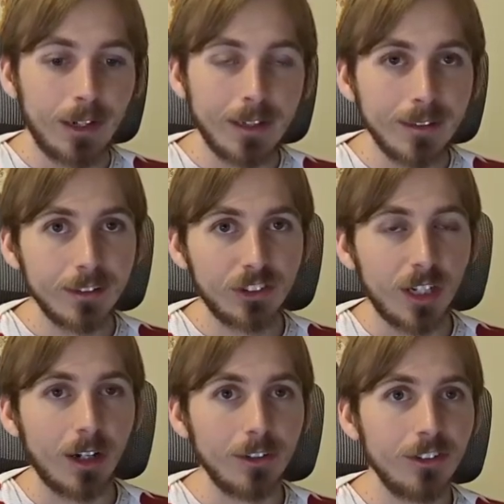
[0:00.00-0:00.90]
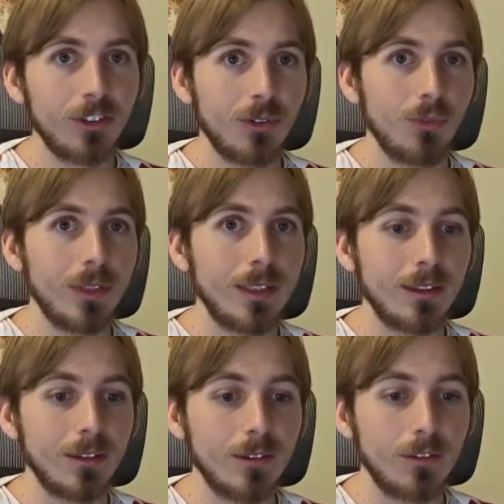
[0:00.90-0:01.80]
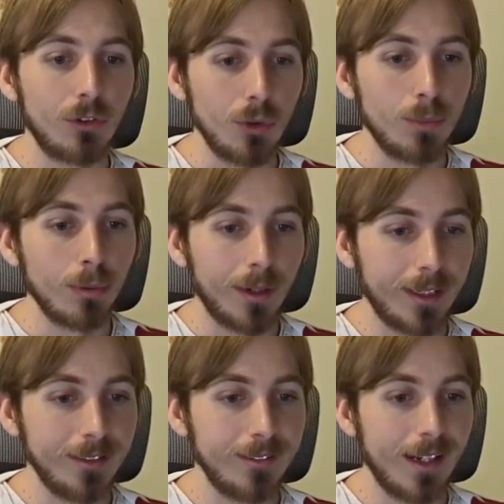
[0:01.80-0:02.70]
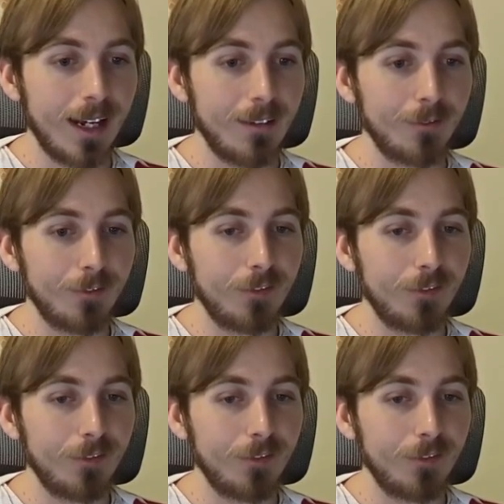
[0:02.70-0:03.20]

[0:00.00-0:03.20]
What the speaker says: in this challenge, we do plan to have